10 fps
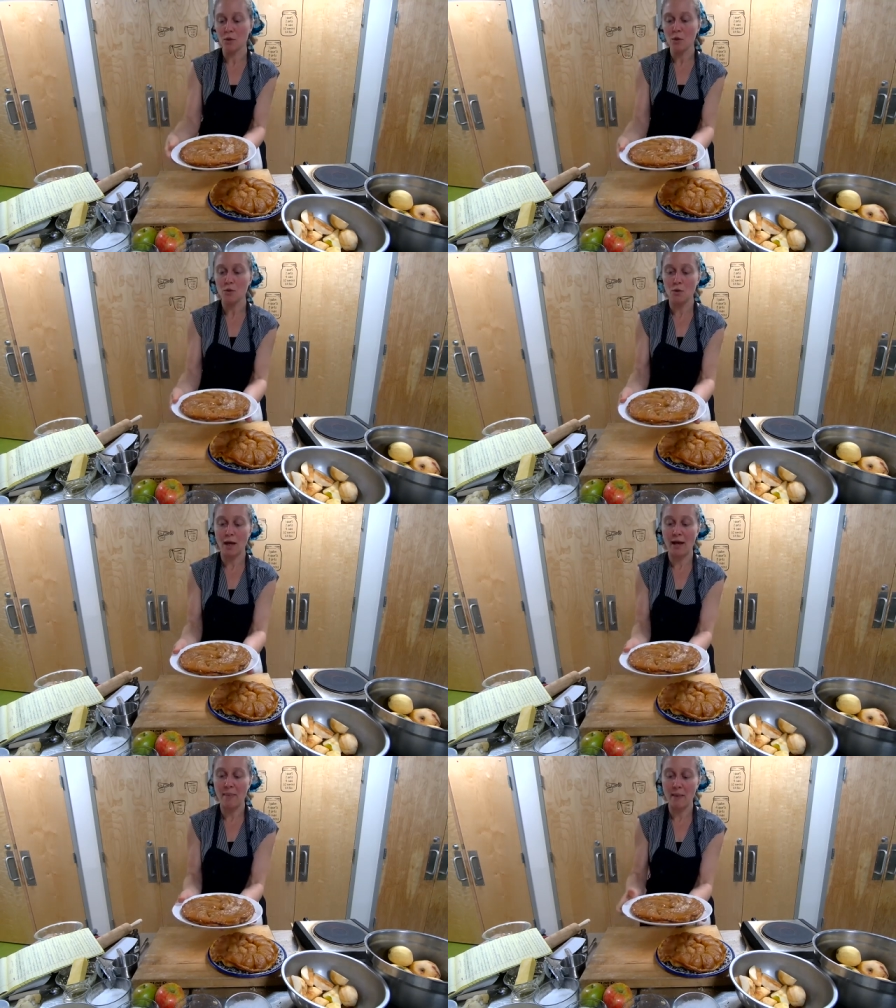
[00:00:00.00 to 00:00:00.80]
So that,
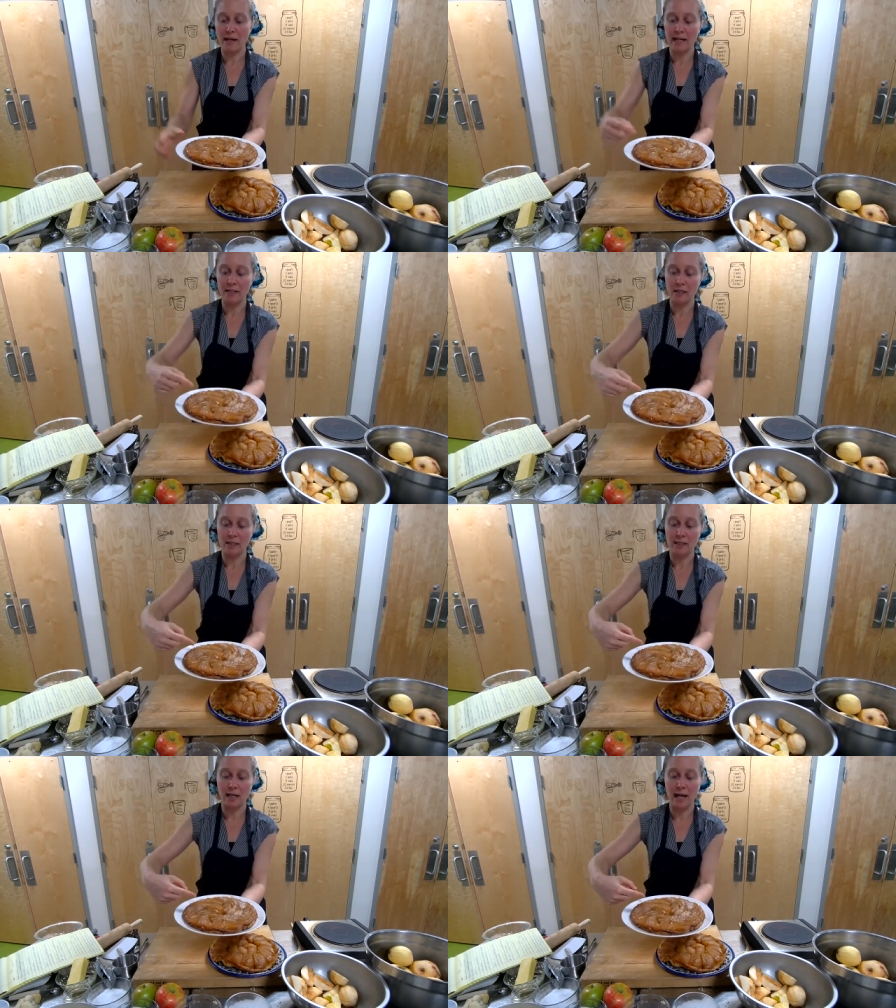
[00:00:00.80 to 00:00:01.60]
and then I
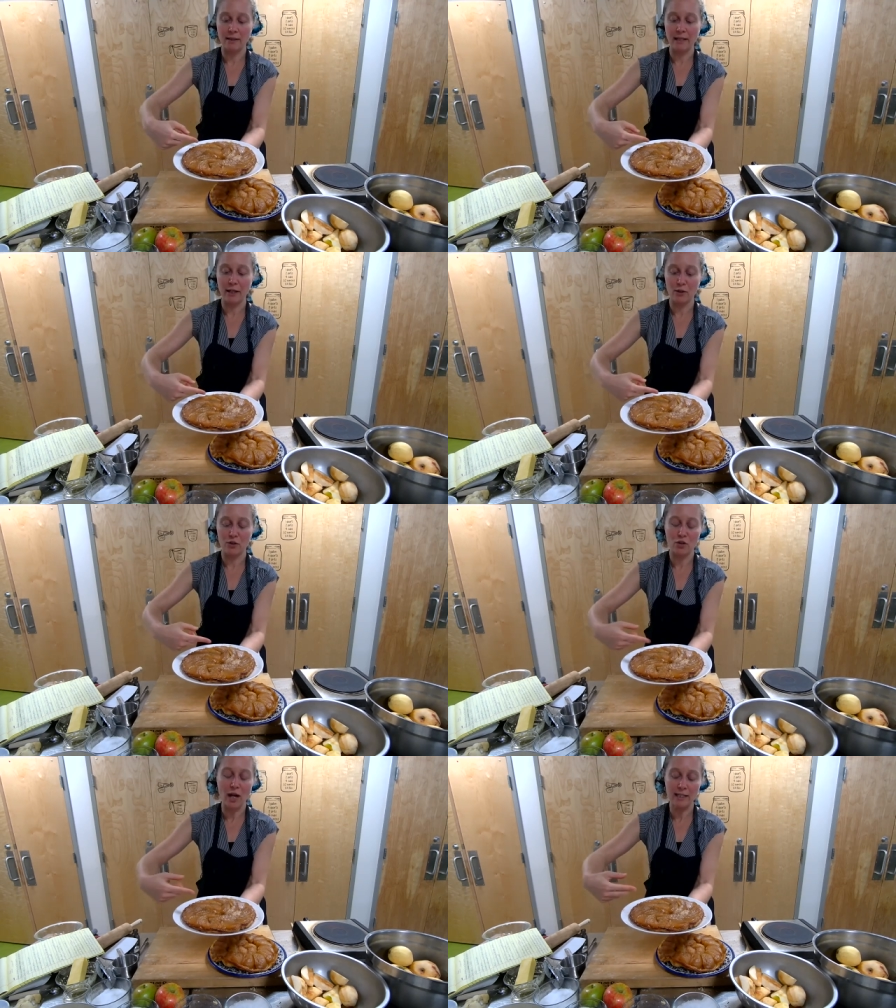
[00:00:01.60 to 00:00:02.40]

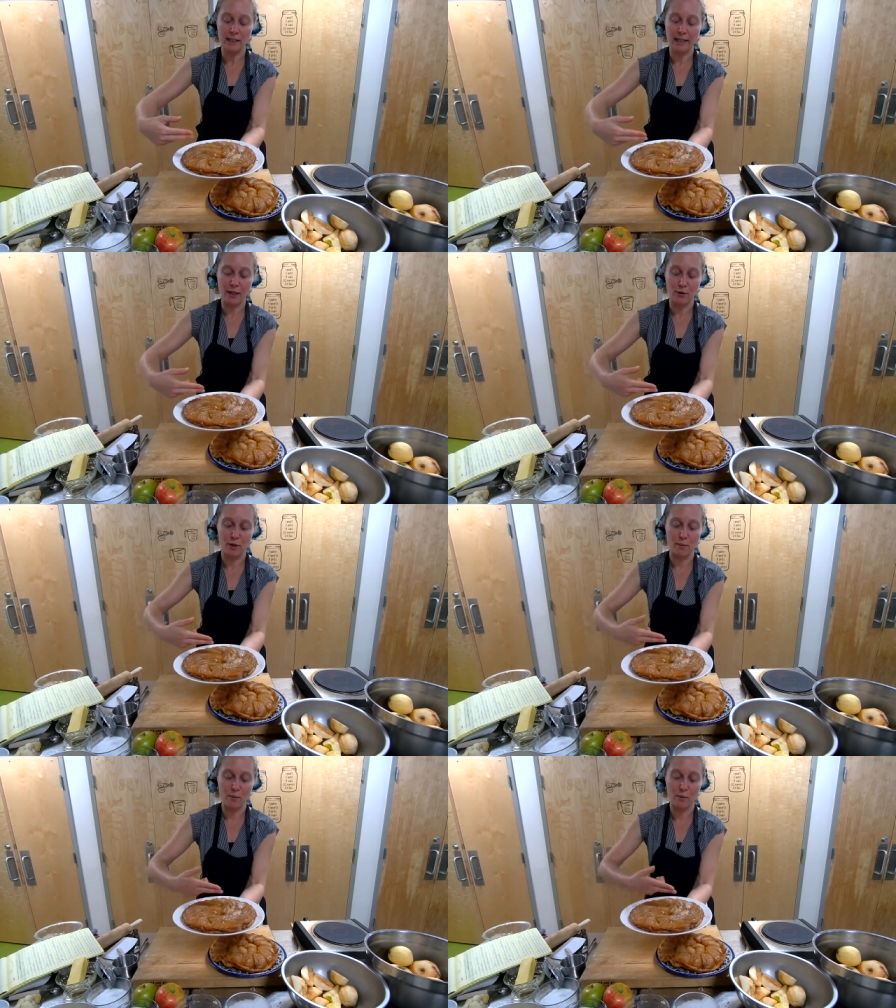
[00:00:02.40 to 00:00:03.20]
tried to layer
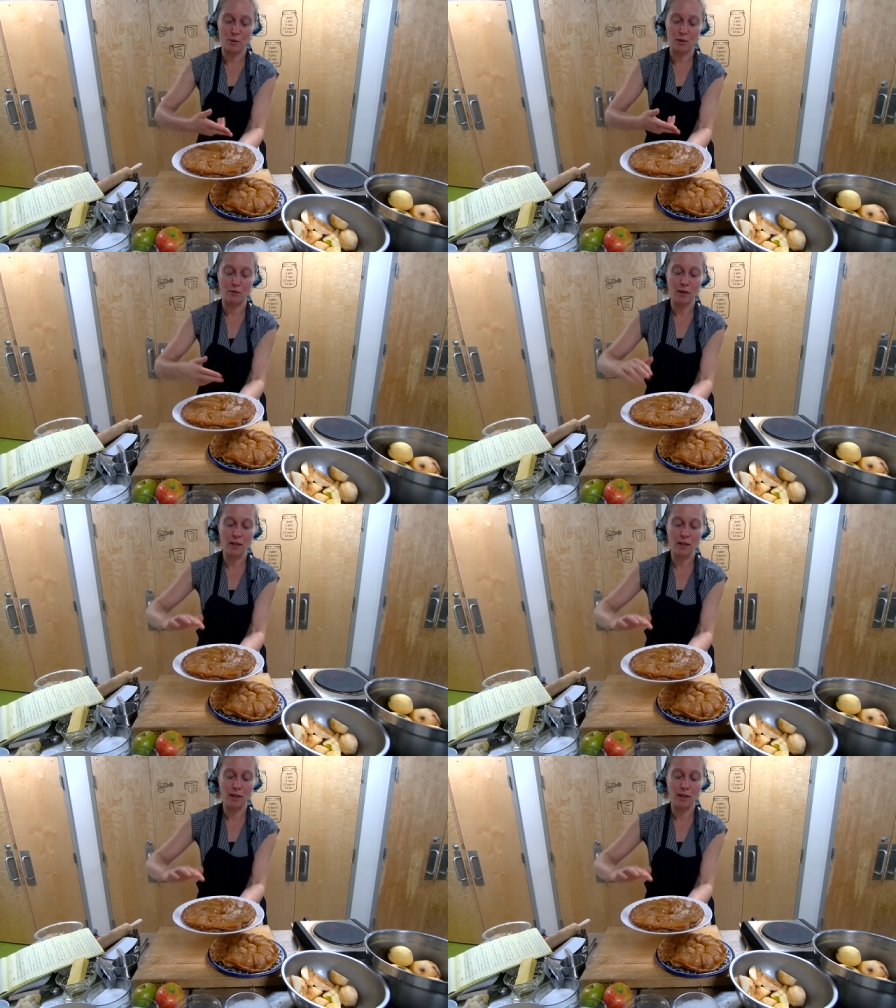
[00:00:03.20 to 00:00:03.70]
them sort of